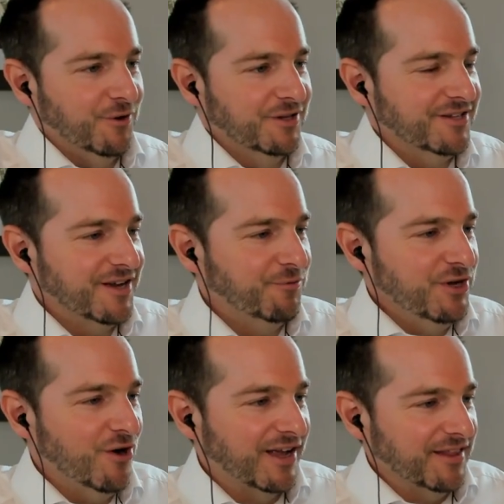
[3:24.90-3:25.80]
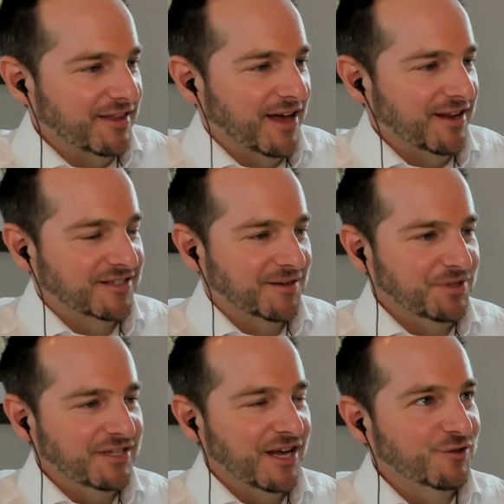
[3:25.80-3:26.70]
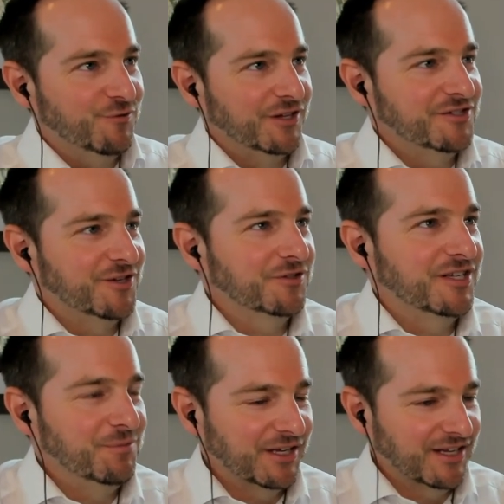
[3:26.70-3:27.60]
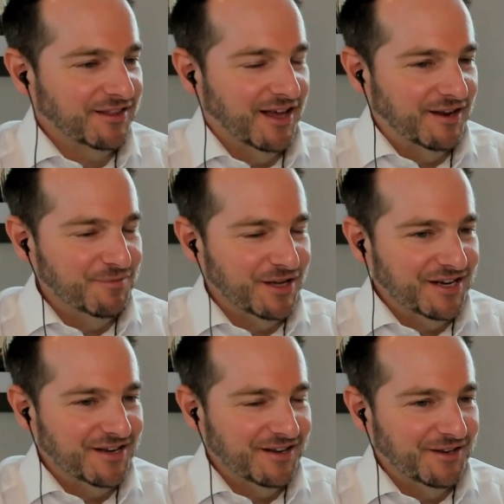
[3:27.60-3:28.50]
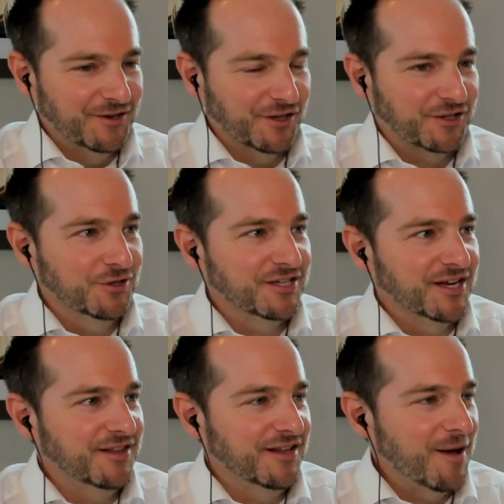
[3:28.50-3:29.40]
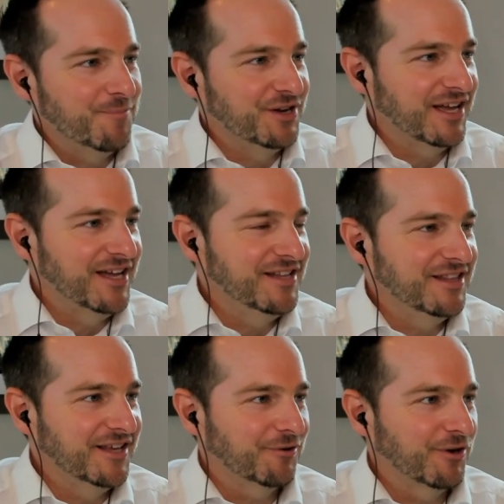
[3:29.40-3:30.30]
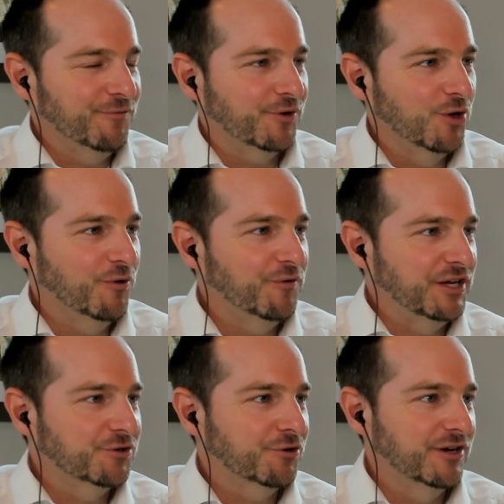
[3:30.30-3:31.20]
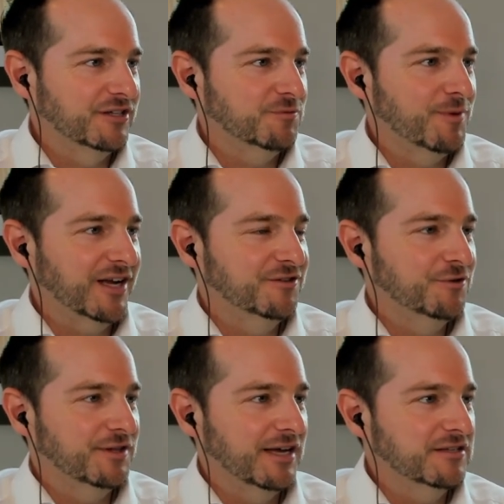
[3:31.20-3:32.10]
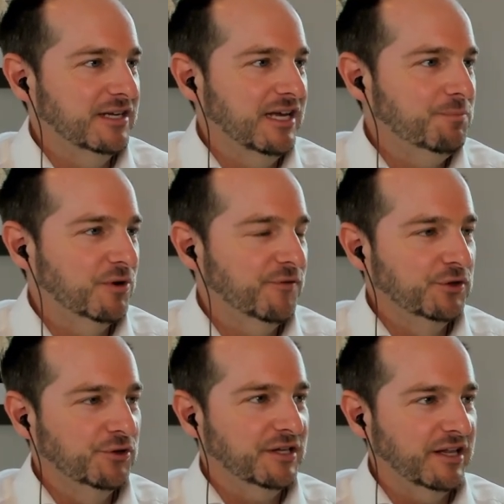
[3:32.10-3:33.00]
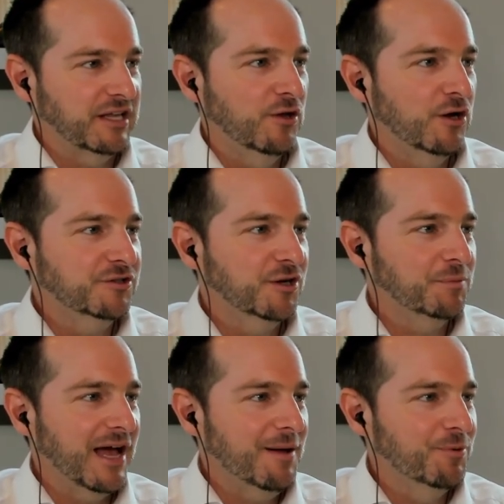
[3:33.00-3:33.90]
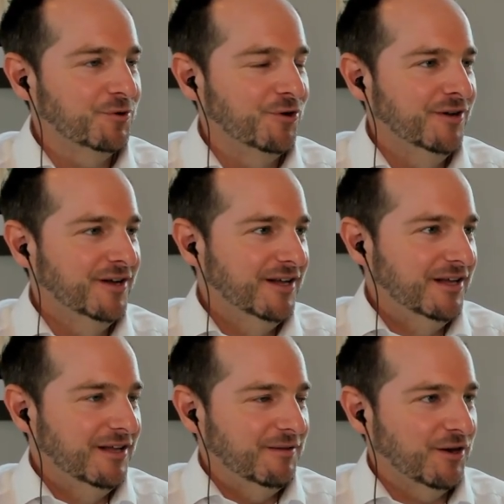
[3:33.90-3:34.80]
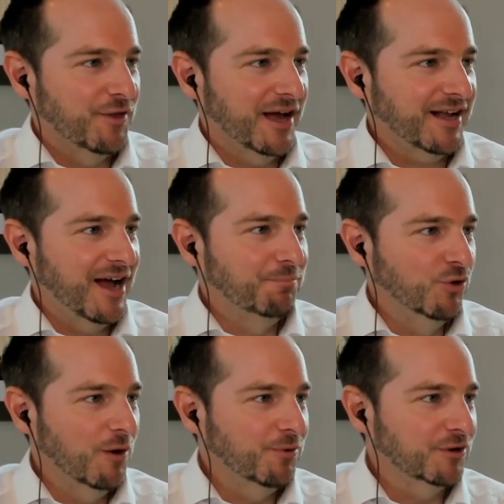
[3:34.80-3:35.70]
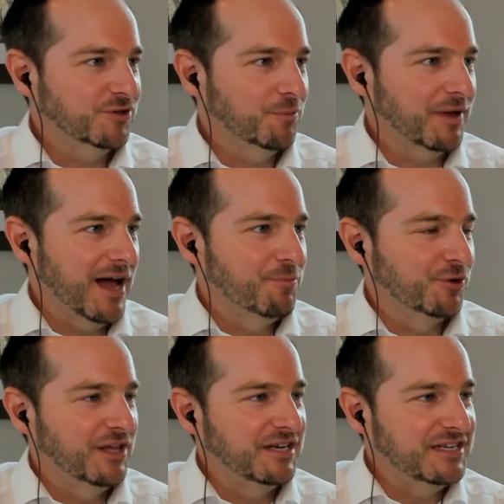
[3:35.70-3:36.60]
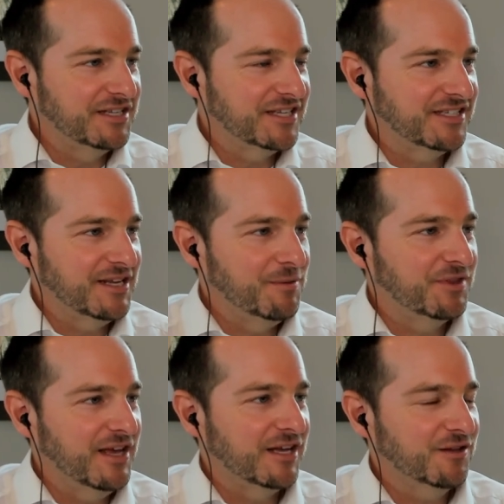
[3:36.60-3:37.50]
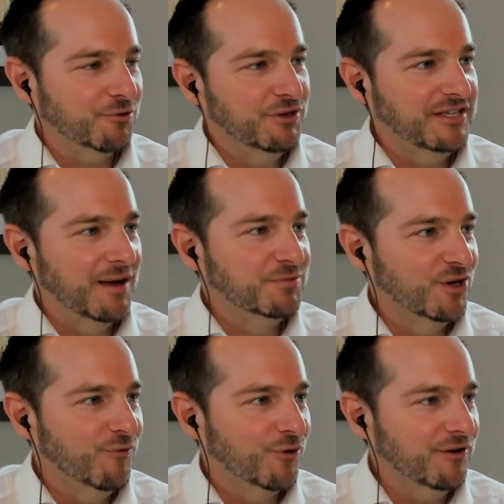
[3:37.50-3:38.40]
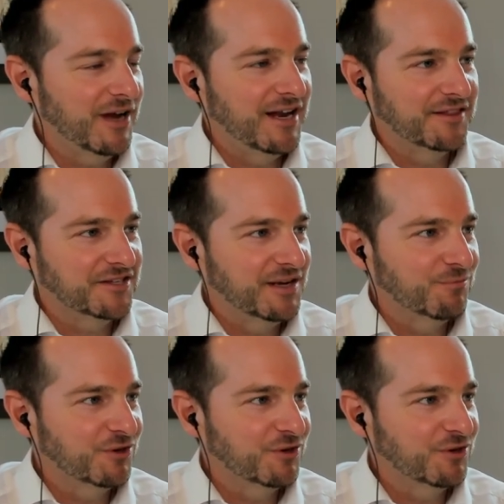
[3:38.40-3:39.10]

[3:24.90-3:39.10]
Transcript: well, it's like we all get that, except these hedge funds don't seem to get that. I mean, you know, like you said, it happened again in the great global financial crisis back in 2008. But if you look at like long-term capital, you know, that guy blew up long-term capital. Then he did the same thing 3 times over and had the same